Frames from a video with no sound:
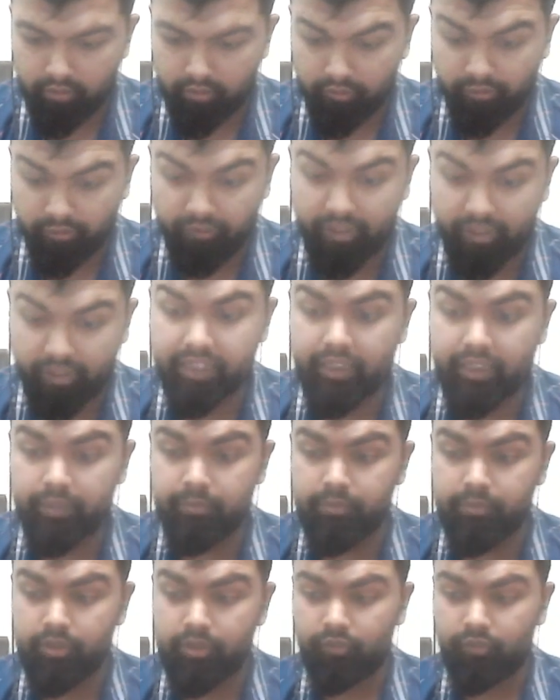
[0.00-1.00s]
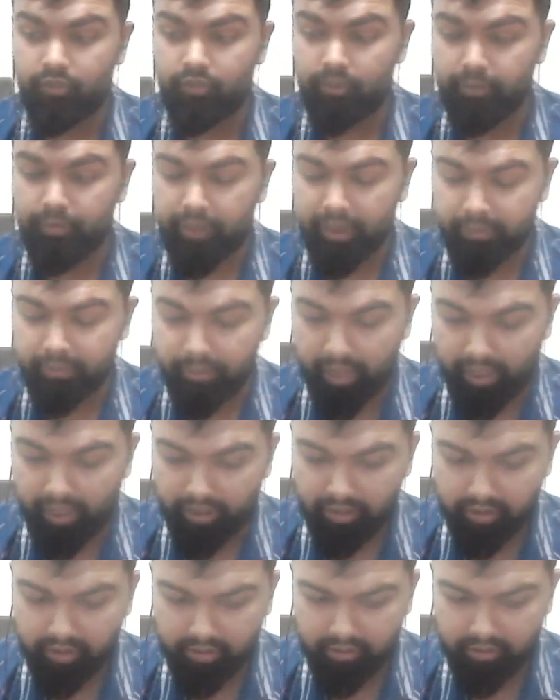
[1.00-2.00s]
victims of the Big
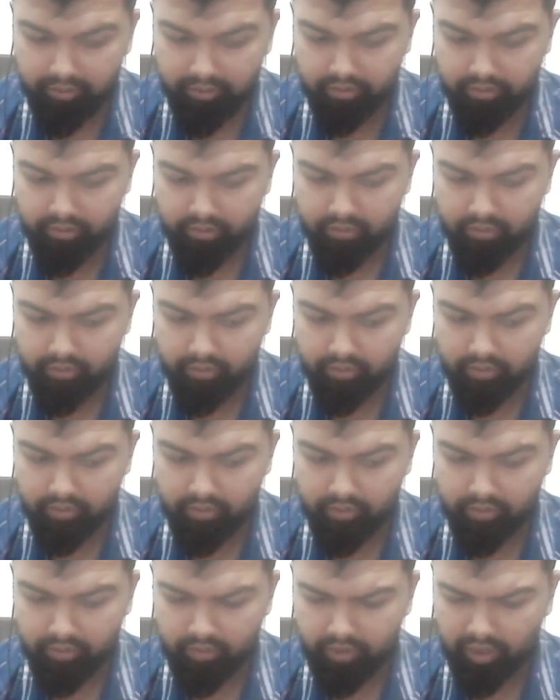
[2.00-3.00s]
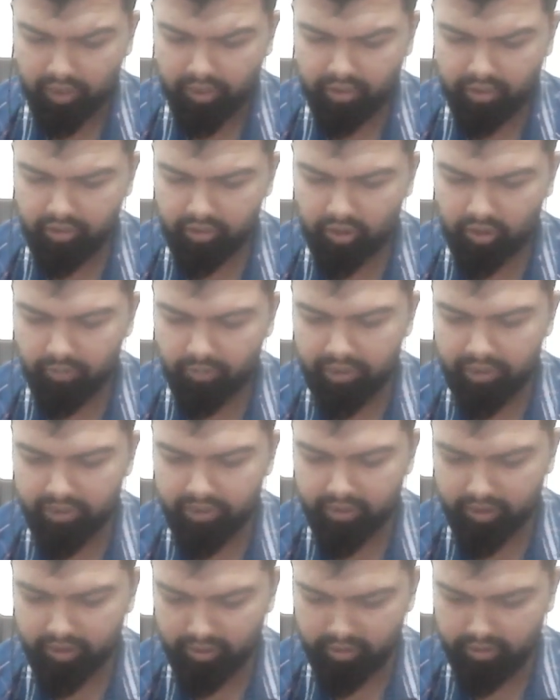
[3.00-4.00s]
Bang. That does not make
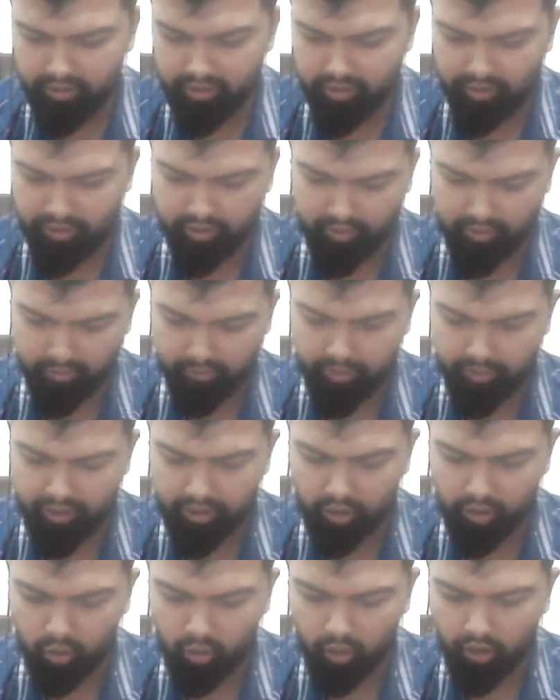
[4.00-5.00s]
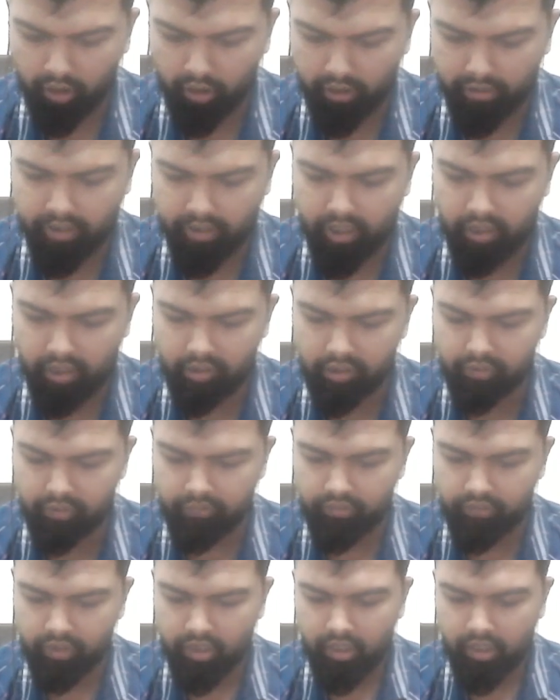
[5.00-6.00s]
sense in by the Quranic
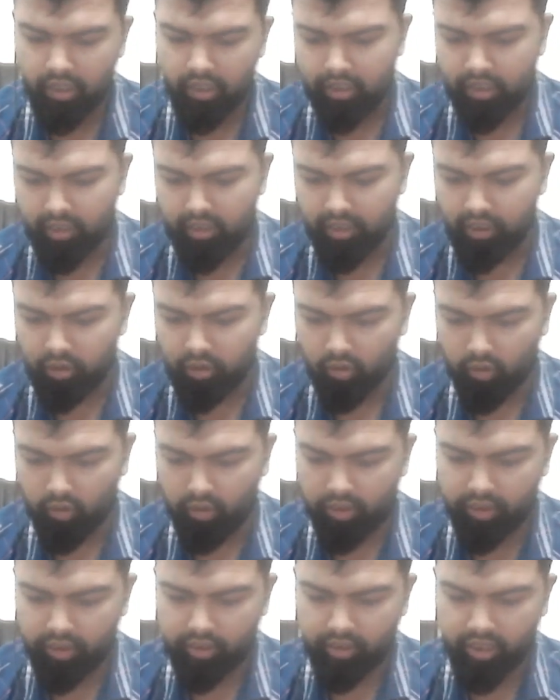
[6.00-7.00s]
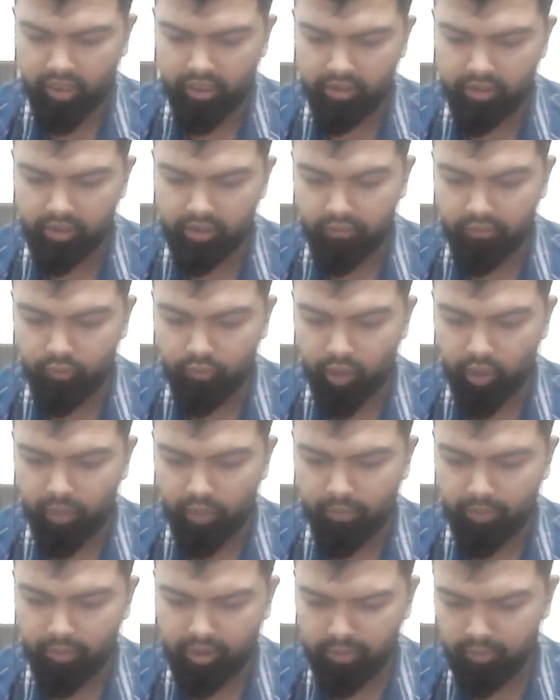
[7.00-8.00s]
narrative. In the Quranic narrative, we are
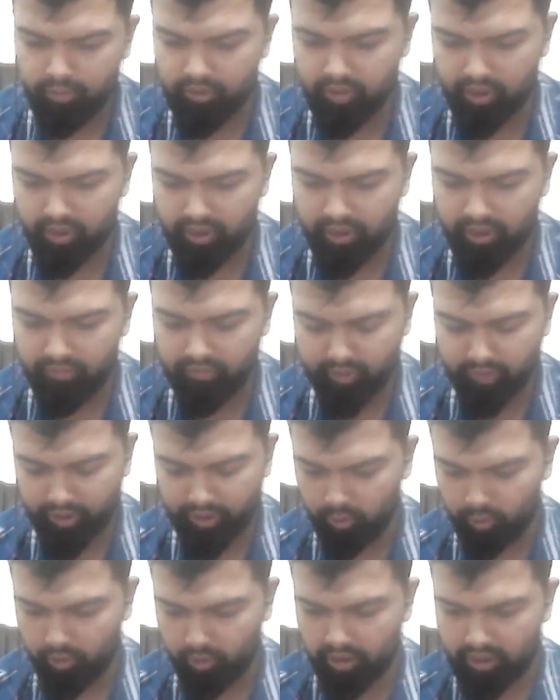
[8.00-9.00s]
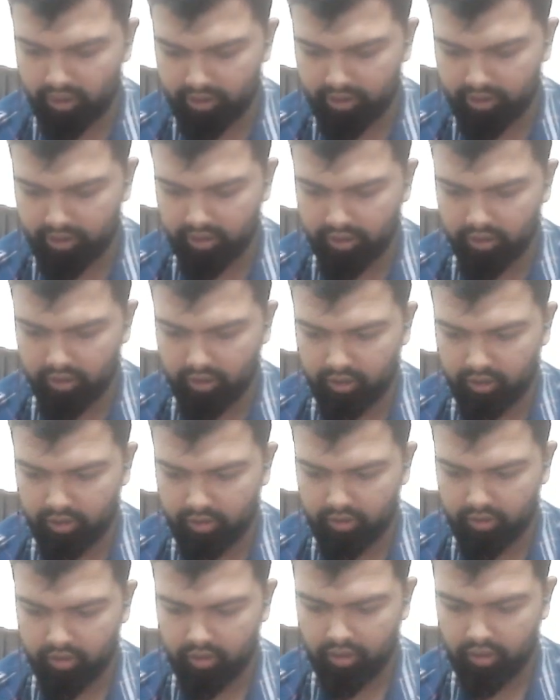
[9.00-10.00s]
much more significant. We're the center,
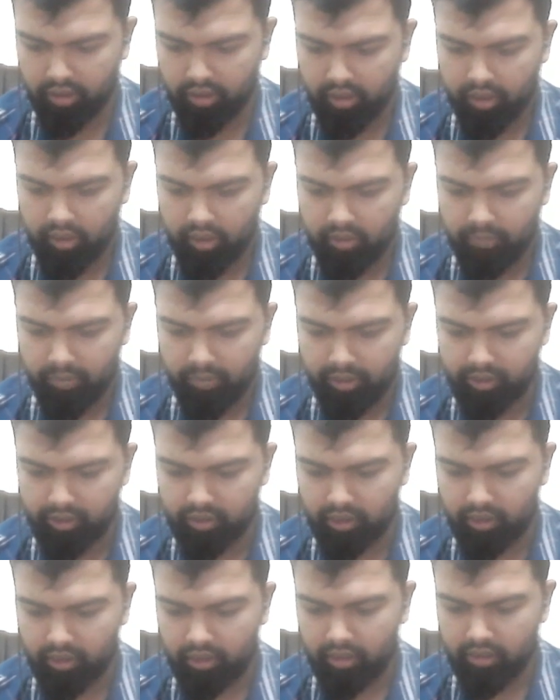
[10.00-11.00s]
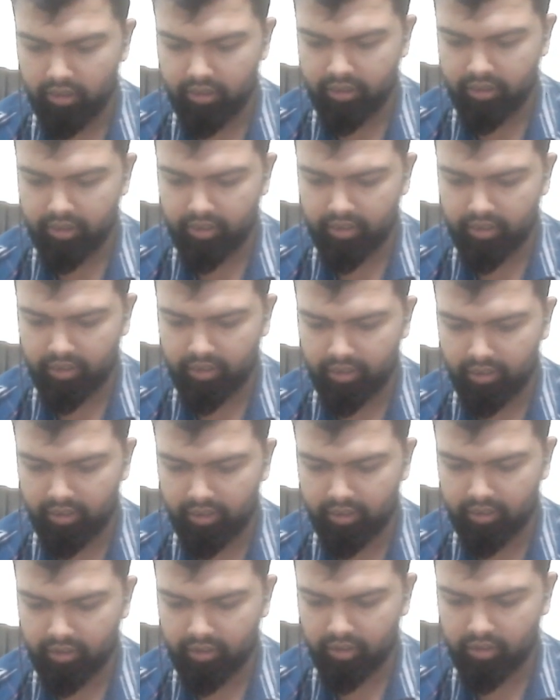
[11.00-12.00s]
because Allah
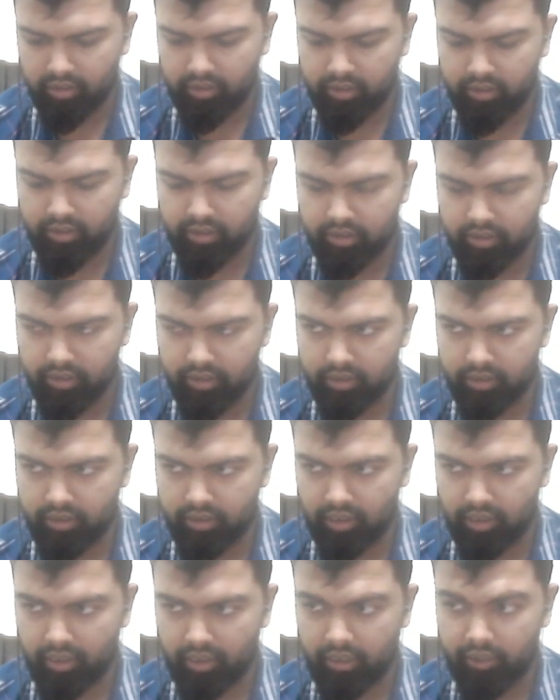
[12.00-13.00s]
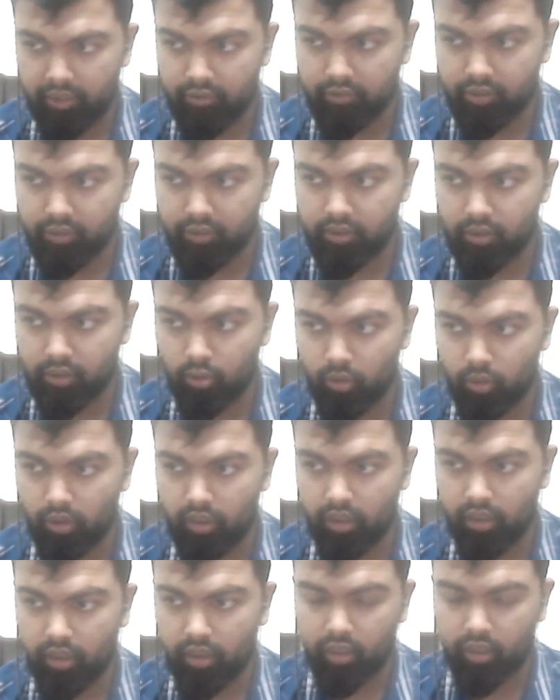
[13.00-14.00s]
does not Allah uses the
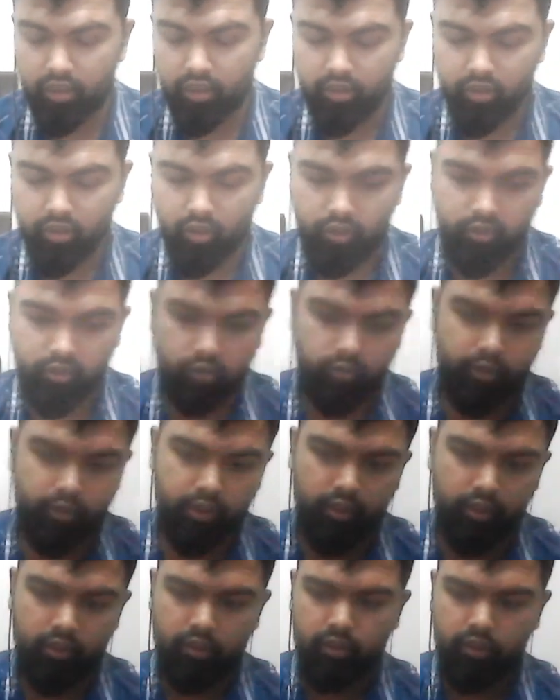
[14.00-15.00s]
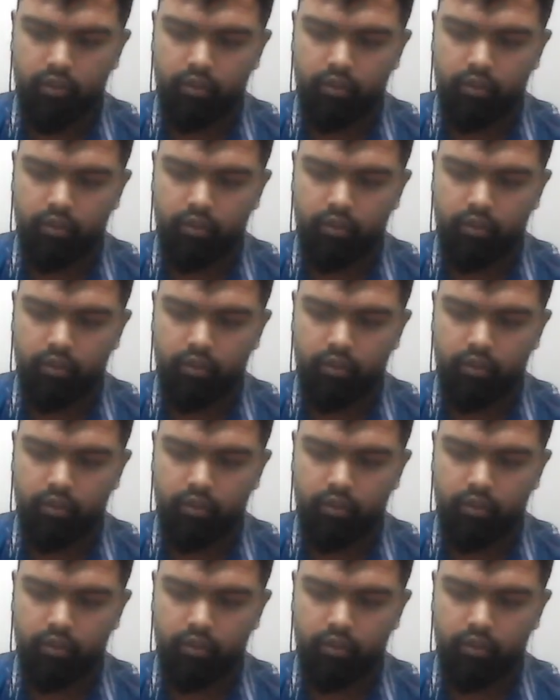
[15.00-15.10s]
word ard or dunya.